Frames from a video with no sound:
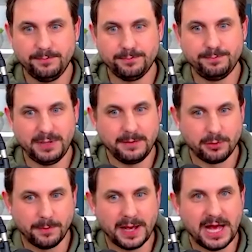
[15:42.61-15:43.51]
being
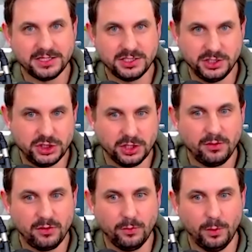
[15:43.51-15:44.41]
prepared to do
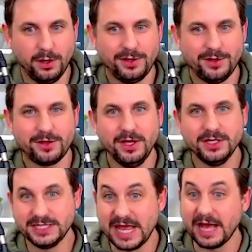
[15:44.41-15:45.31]
the work
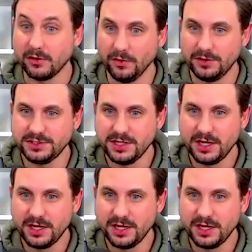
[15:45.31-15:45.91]
to get good,